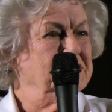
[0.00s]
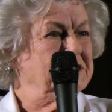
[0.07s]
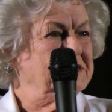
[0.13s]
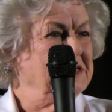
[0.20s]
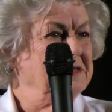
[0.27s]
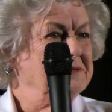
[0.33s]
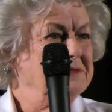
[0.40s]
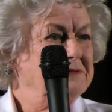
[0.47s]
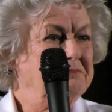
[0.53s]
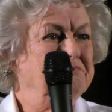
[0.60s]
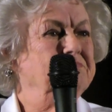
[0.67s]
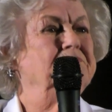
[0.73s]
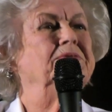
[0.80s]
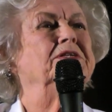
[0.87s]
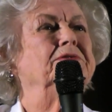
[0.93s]
was in
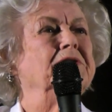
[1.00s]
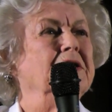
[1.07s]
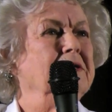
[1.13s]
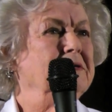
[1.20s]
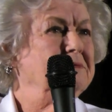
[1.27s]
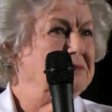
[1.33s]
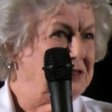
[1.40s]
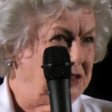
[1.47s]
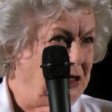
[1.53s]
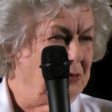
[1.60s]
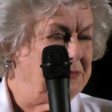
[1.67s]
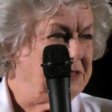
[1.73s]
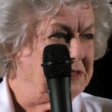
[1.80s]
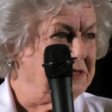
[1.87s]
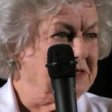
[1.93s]

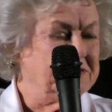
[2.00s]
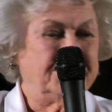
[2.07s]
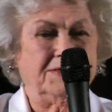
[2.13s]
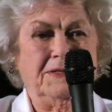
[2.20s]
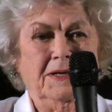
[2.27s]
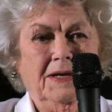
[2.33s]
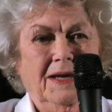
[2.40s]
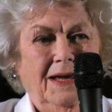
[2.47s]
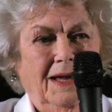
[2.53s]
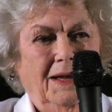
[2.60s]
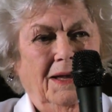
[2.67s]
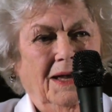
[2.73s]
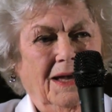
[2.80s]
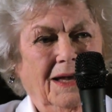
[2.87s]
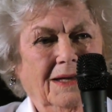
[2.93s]
show business
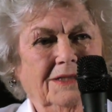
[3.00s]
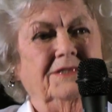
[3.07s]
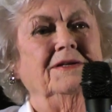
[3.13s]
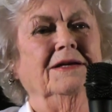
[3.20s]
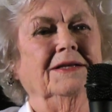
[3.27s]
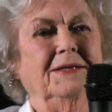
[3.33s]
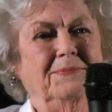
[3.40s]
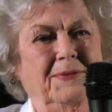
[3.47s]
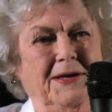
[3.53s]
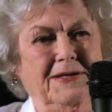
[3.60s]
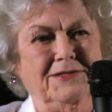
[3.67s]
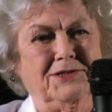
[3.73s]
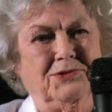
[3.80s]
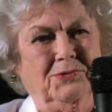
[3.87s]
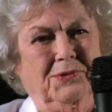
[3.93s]
until he
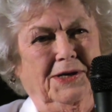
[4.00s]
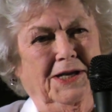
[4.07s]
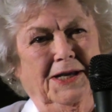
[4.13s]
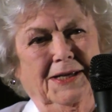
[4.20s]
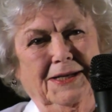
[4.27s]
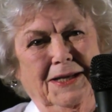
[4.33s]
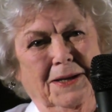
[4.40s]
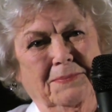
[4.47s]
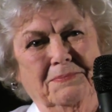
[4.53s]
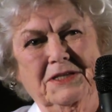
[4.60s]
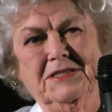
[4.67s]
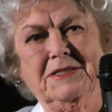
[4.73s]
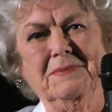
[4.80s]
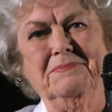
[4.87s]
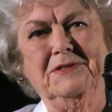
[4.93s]
passed away, and I
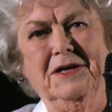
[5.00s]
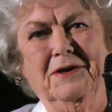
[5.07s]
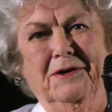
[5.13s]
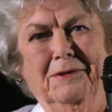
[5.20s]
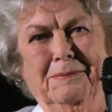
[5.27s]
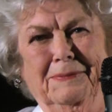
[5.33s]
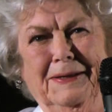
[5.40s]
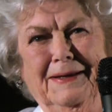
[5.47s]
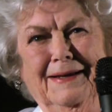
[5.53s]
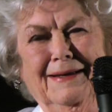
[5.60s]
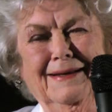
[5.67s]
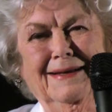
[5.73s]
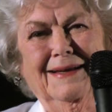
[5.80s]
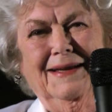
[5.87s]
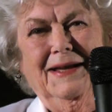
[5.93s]
miss him terribly.
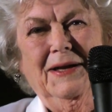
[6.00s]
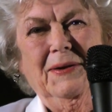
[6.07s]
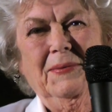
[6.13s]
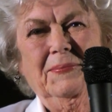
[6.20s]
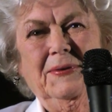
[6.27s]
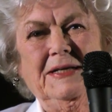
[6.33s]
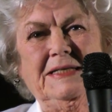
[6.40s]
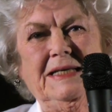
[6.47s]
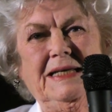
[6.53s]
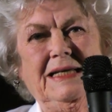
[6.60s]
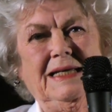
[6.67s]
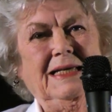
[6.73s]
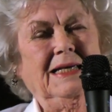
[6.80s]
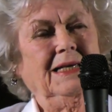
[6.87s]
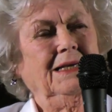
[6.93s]
But
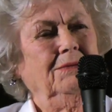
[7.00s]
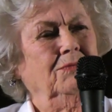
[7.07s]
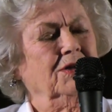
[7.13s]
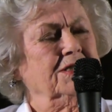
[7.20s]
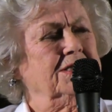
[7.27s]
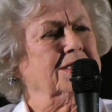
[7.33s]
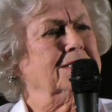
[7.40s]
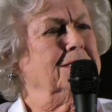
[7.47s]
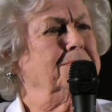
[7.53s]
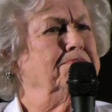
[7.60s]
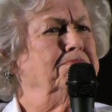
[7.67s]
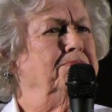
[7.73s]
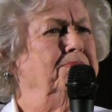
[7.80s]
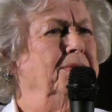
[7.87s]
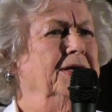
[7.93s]
he was the
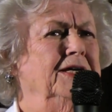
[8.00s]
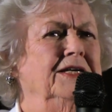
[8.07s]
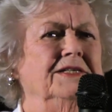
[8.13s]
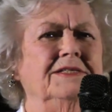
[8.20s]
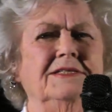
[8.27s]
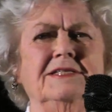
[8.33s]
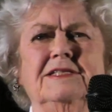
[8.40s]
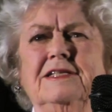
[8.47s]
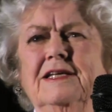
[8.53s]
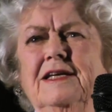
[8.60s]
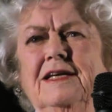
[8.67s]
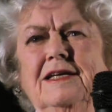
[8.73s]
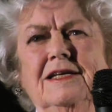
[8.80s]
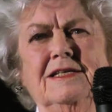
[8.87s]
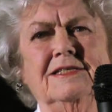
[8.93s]
biggest
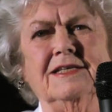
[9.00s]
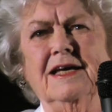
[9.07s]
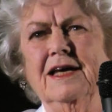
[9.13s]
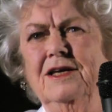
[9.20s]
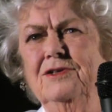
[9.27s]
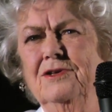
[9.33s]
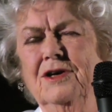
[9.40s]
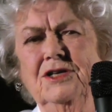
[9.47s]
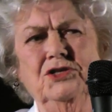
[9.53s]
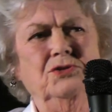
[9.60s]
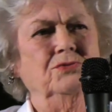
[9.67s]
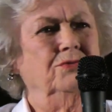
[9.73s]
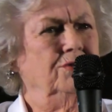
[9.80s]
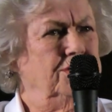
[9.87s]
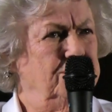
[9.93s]
tease.
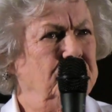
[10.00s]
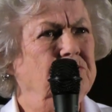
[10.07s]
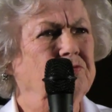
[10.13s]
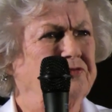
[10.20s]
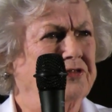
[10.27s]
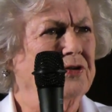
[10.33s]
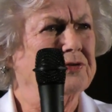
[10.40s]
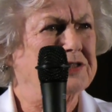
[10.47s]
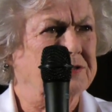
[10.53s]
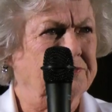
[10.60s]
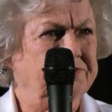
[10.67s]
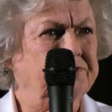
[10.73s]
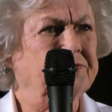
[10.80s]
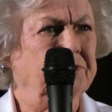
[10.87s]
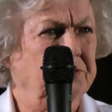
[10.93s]
You folks
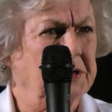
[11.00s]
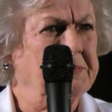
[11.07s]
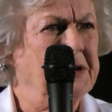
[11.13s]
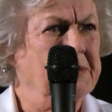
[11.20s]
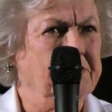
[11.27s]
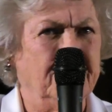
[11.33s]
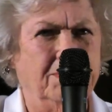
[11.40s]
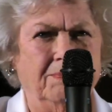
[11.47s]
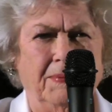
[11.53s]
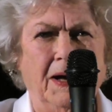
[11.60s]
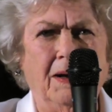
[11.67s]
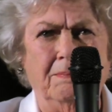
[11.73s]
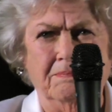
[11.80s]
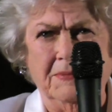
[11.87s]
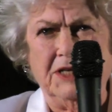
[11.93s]
have remembered
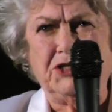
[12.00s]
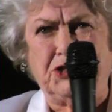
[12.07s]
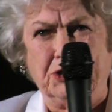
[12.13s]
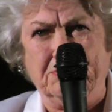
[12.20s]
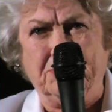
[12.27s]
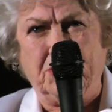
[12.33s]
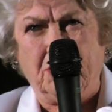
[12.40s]
Bob Mitchum.